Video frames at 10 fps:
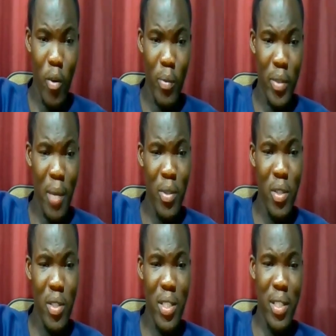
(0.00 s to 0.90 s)
of
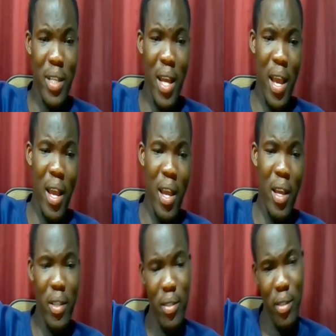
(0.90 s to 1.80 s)
33 million
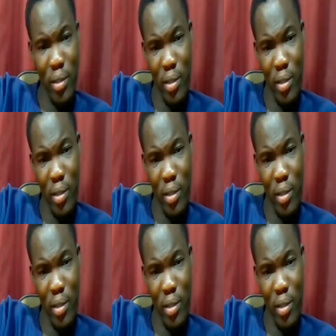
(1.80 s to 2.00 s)
people,